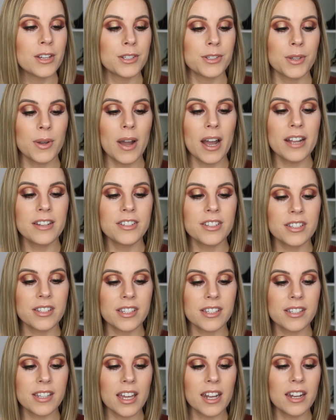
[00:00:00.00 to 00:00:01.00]
So I just
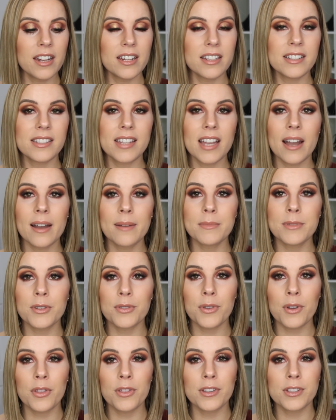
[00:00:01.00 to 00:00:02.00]
decided it's time to
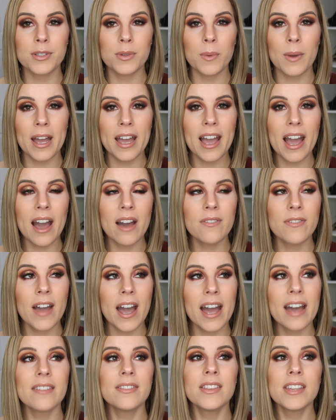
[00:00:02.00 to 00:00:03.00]
throw this away. I've
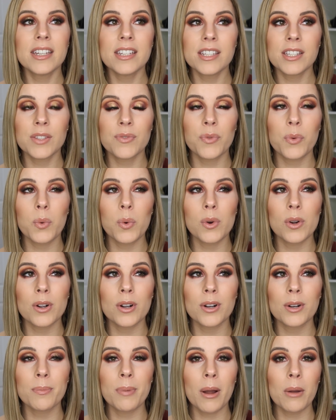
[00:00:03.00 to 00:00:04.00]
had this
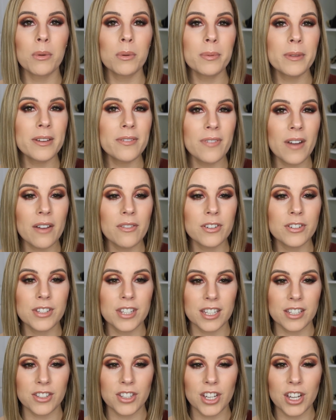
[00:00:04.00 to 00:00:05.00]
for probably five or
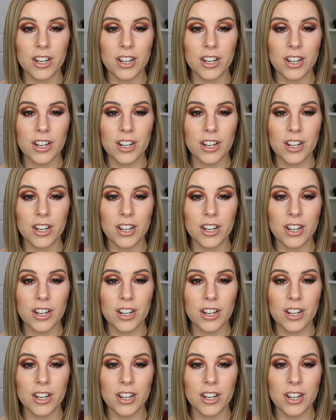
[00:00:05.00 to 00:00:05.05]
six